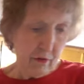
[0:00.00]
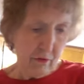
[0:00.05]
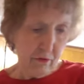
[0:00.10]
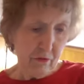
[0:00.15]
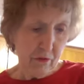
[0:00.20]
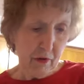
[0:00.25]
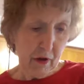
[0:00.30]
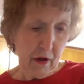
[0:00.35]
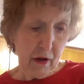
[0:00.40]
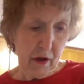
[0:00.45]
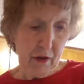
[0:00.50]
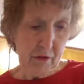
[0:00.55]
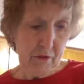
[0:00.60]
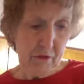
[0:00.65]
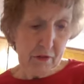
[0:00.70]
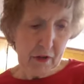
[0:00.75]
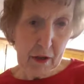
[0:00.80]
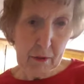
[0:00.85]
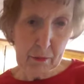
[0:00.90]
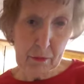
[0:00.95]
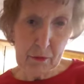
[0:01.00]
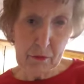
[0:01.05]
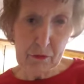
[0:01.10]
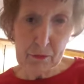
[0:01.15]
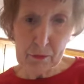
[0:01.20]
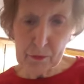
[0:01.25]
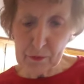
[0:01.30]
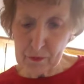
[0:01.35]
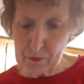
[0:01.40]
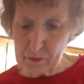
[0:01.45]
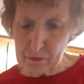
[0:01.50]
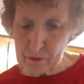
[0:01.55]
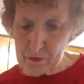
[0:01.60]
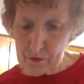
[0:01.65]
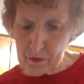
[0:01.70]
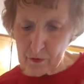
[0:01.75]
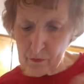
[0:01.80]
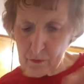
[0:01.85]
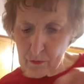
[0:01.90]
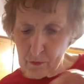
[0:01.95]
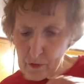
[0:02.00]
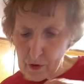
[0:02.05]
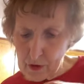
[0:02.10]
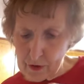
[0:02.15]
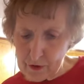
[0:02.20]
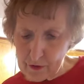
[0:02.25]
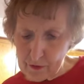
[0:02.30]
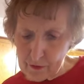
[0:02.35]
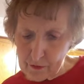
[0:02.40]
5 tablespoons of water.